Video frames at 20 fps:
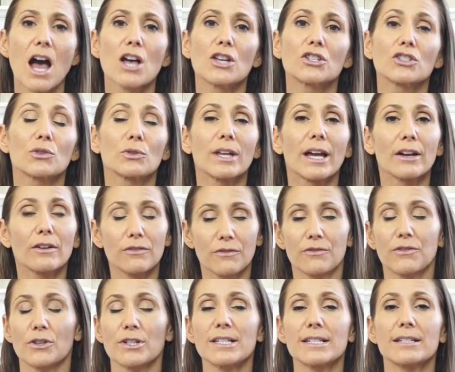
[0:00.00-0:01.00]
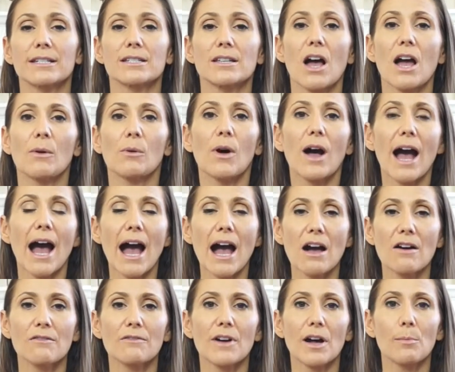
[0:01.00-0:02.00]
So like for instance, I will
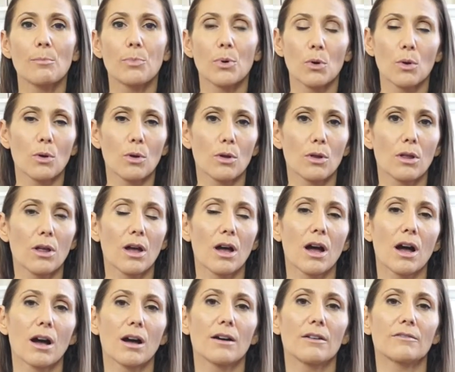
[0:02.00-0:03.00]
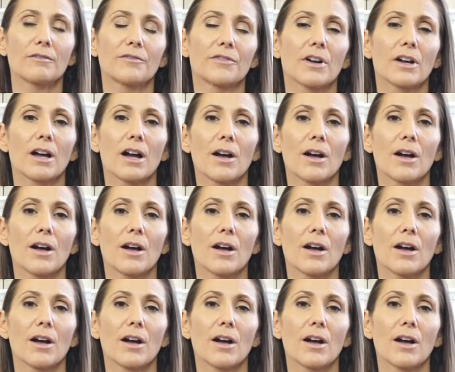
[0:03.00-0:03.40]
have a bowl of